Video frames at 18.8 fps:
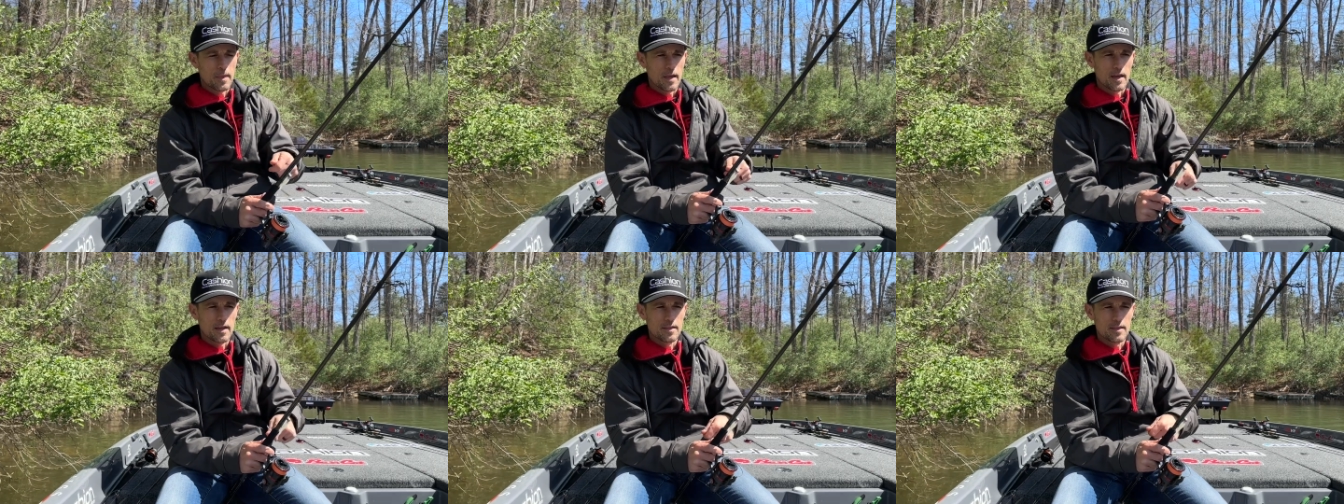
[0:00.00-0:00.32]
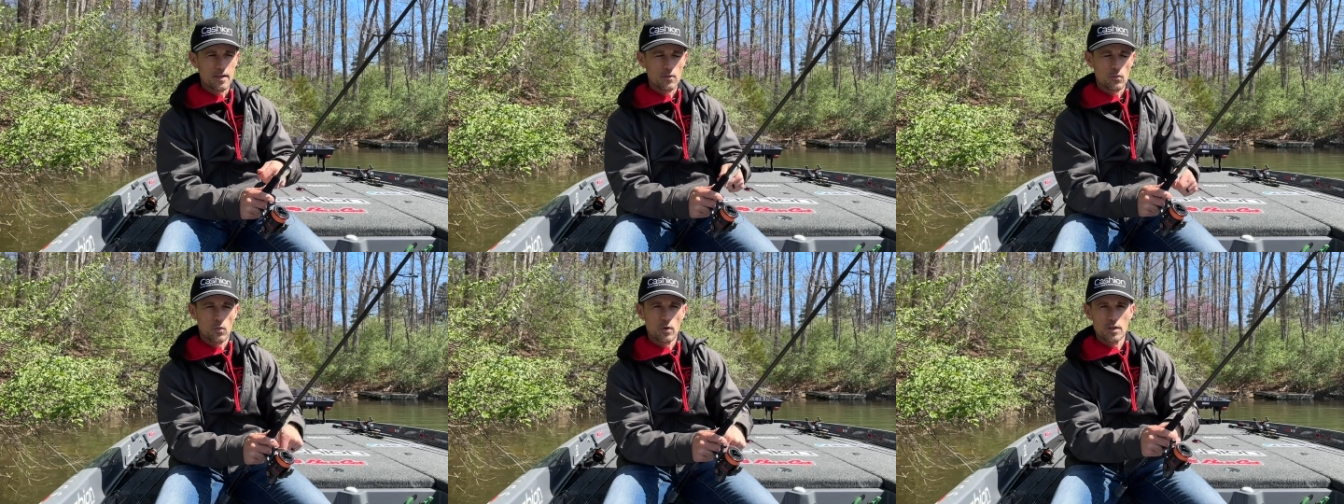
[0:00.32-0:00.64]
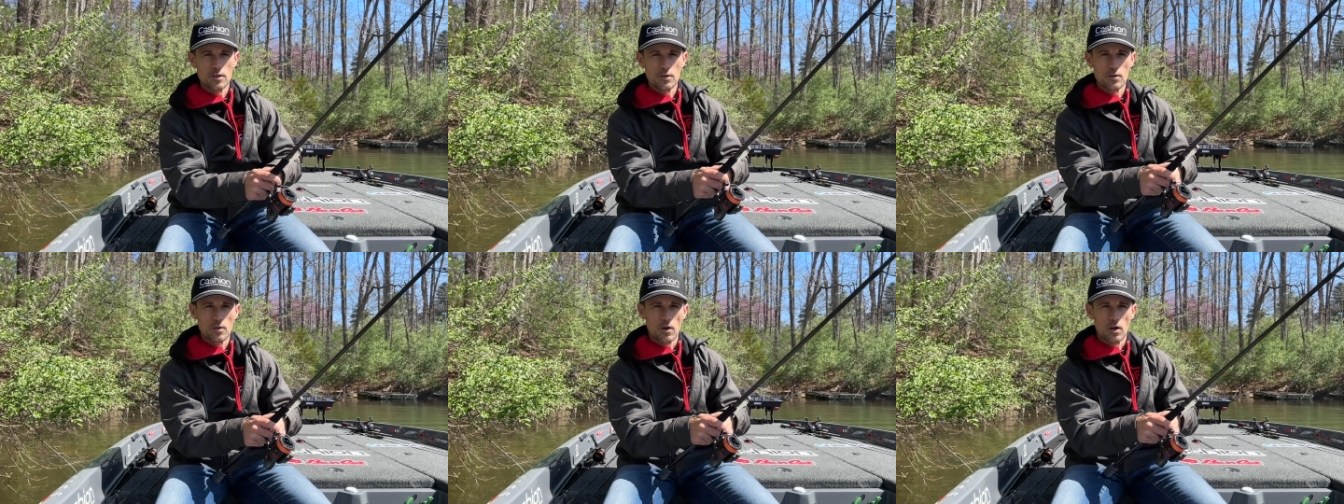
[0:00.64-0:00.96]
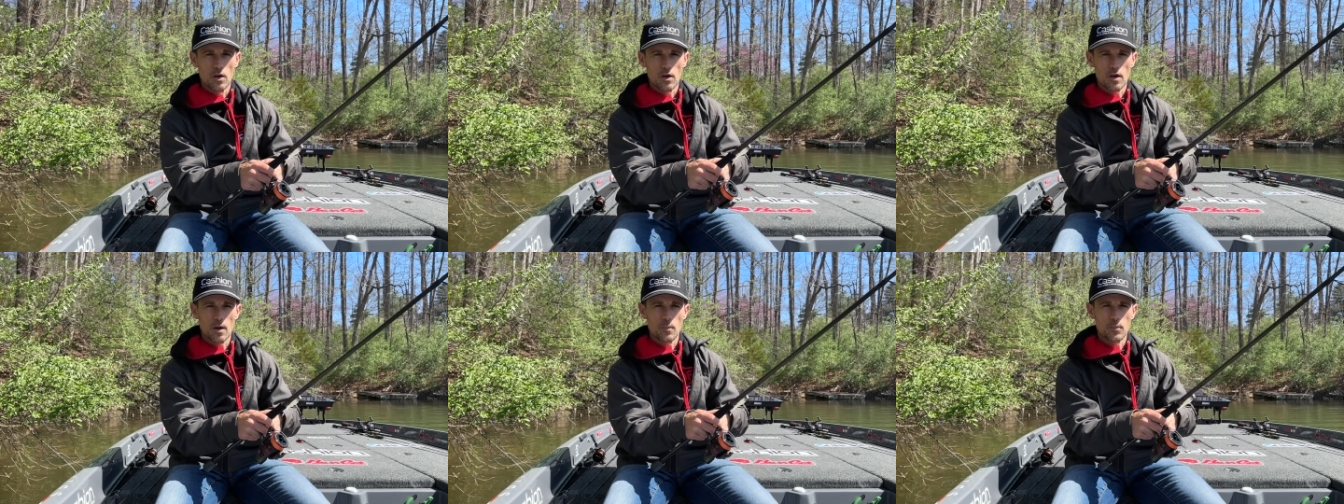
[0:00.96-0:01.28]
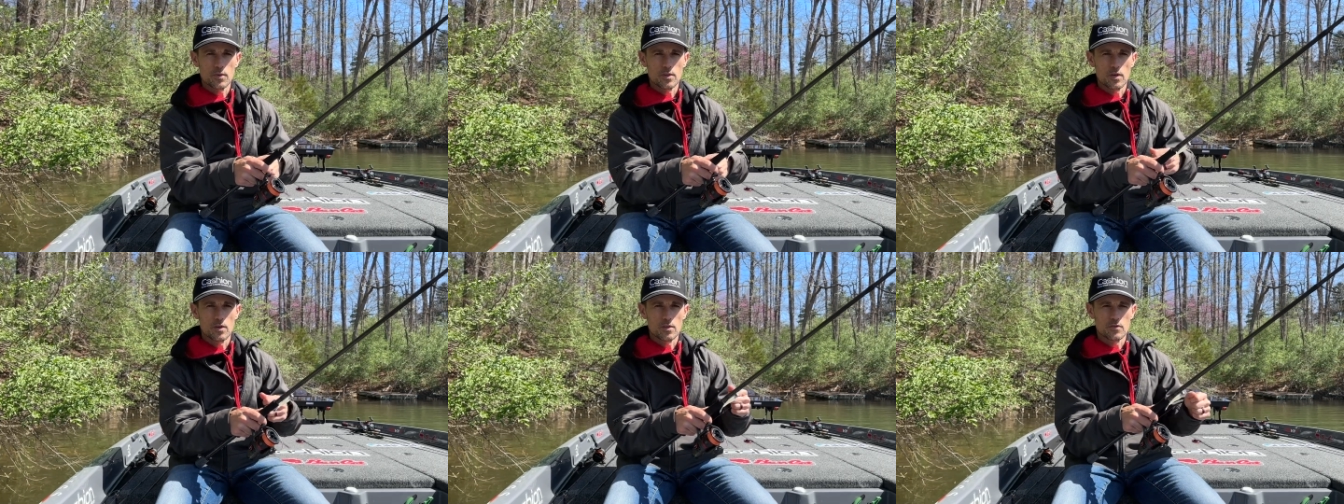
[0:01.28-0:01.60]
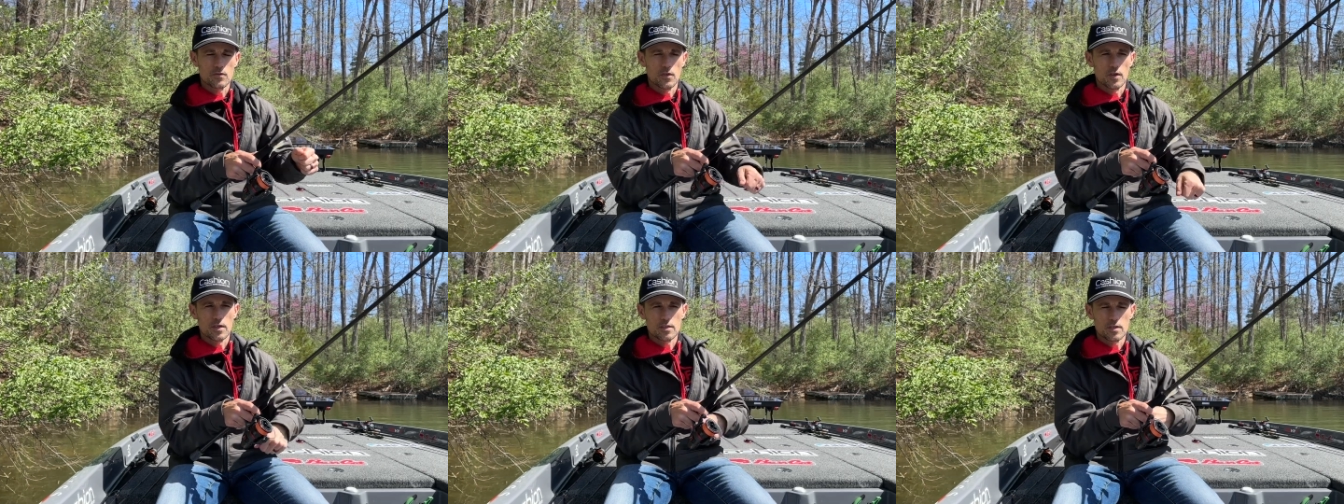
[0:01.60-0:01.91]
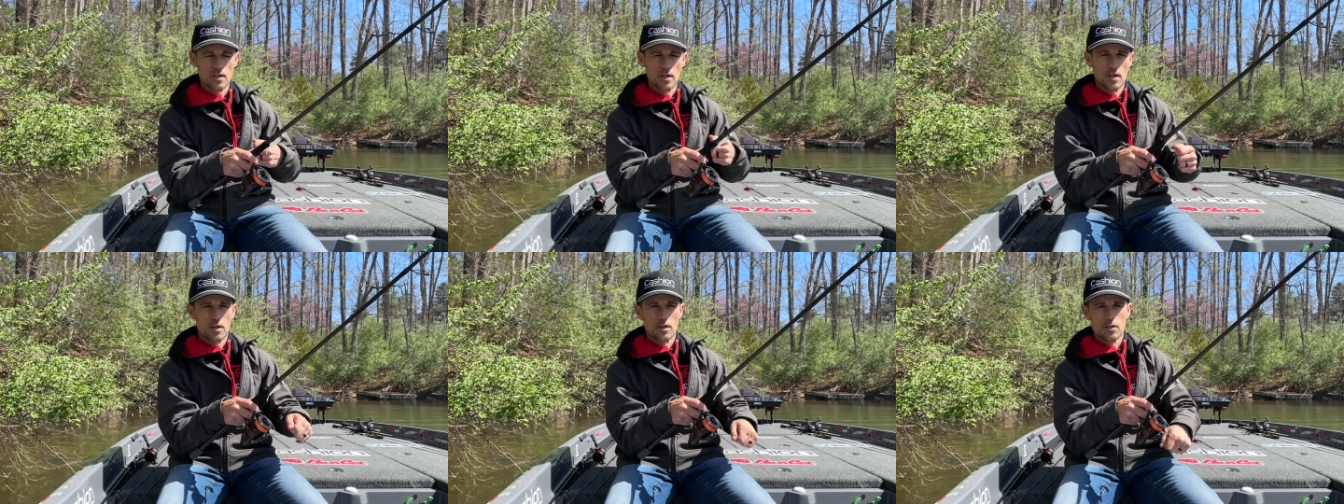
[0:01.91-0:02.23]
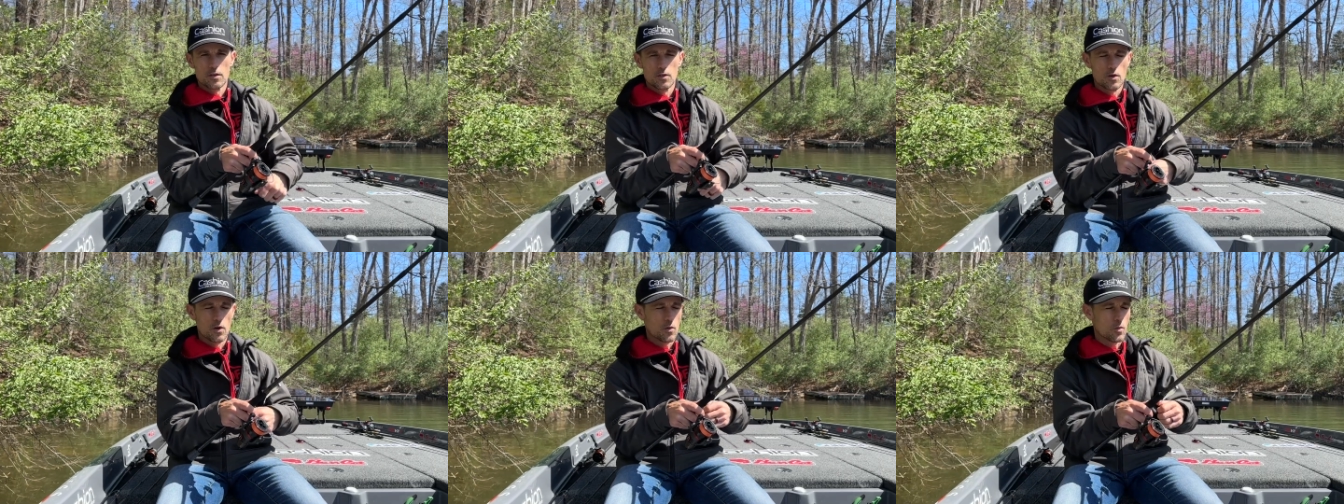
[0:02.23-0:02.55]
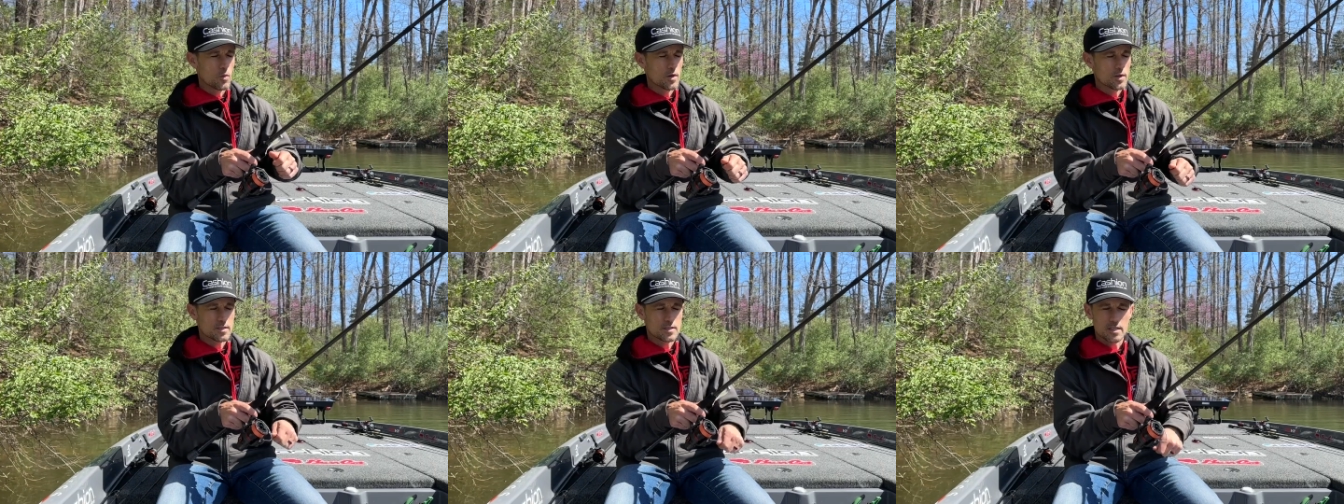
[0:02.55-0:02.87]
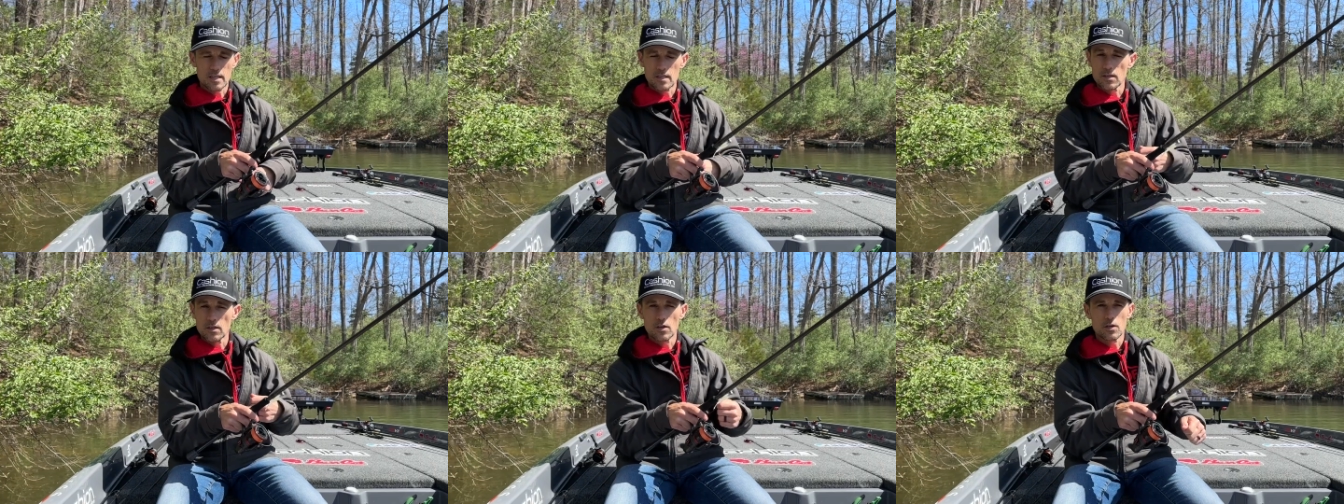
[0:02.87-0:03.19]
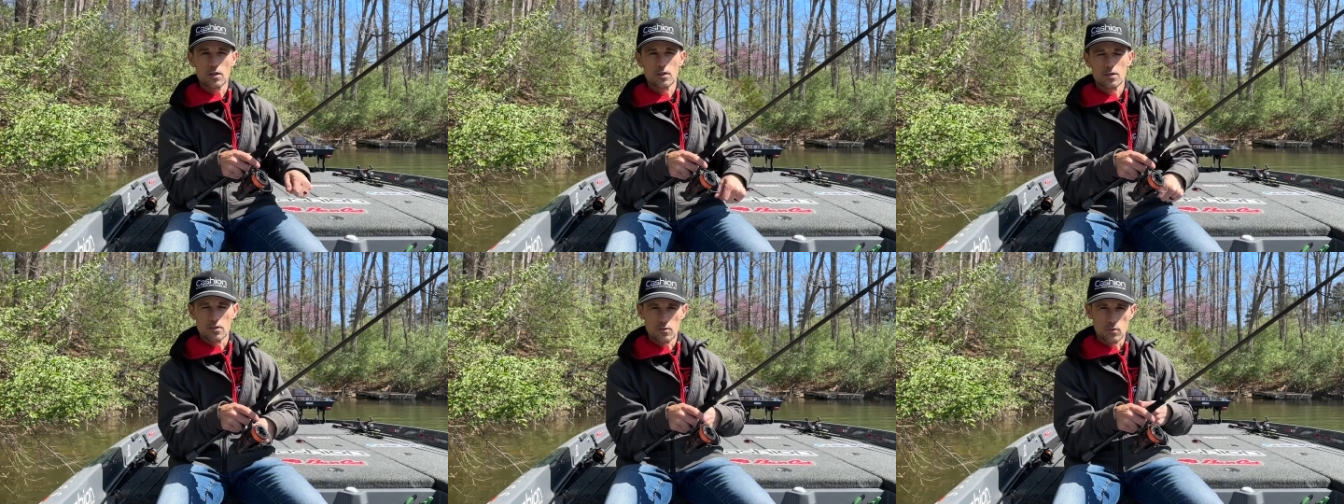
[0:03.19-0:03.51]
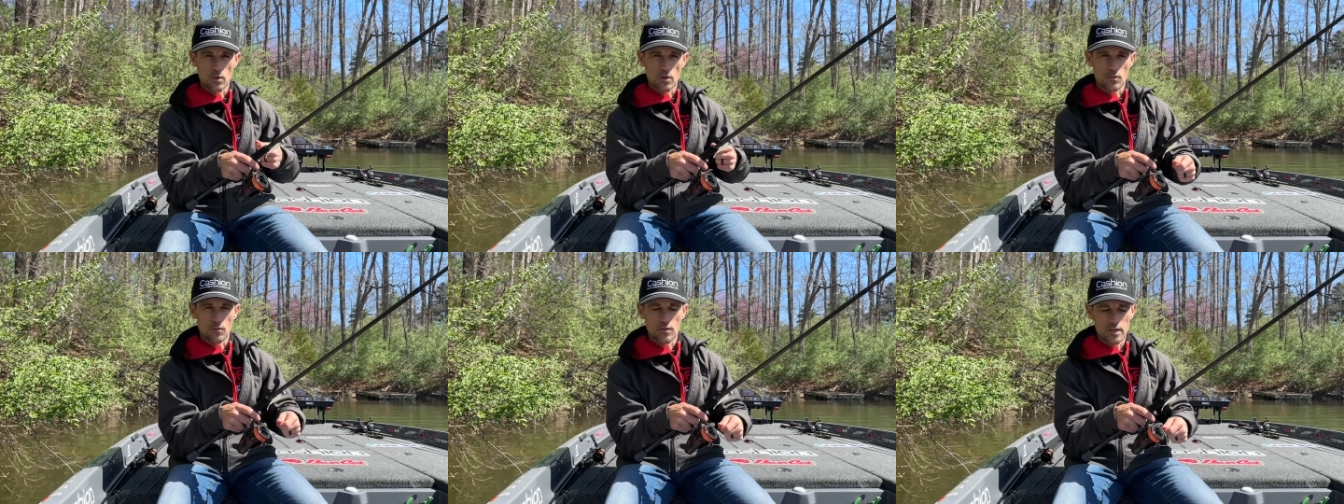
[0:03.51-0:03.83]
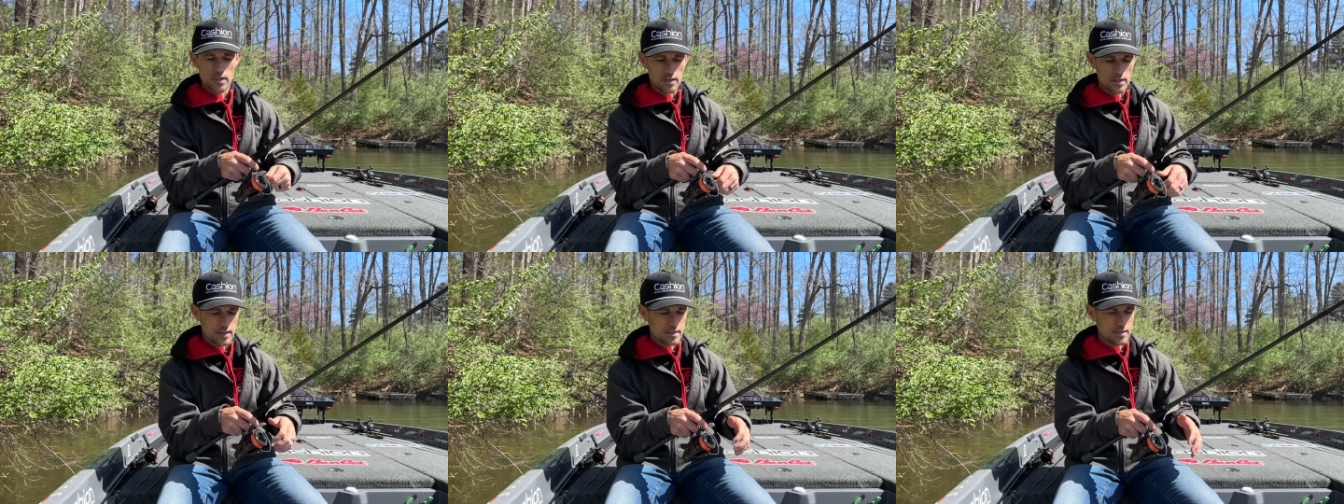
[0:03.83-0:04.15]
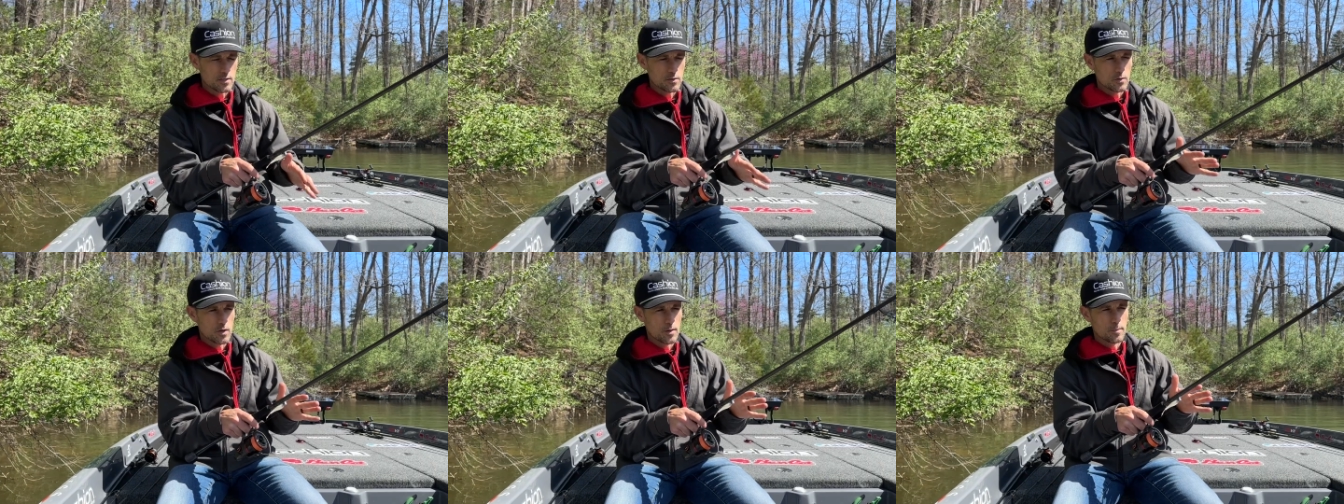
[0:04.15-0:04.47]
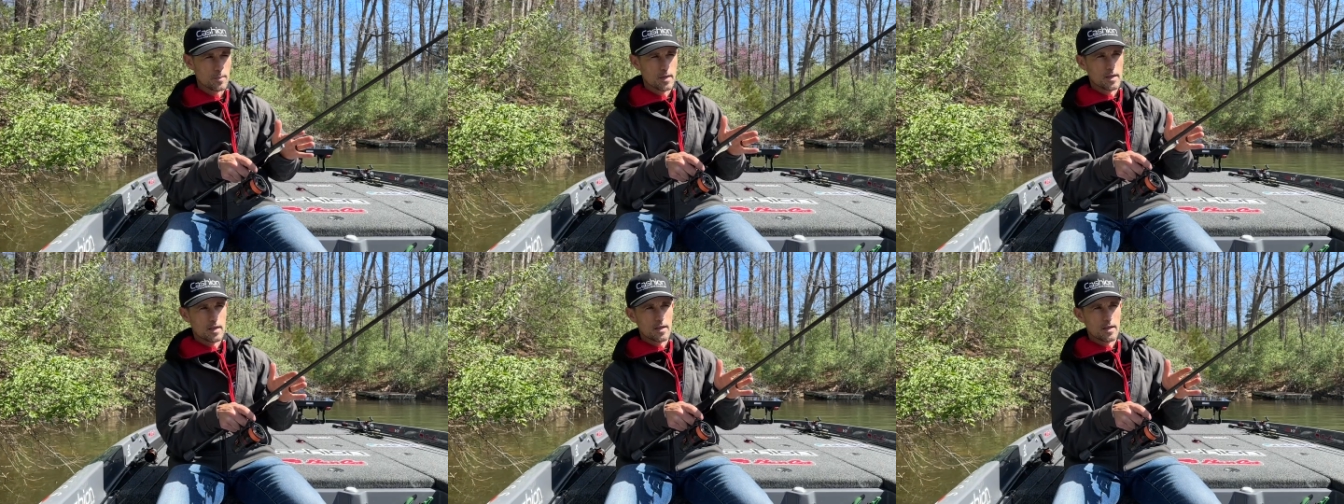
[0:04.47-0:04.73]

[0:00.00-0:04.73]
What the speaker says: And then when you hook up with those fish, you don't want to set the hook, you just want to reel into them,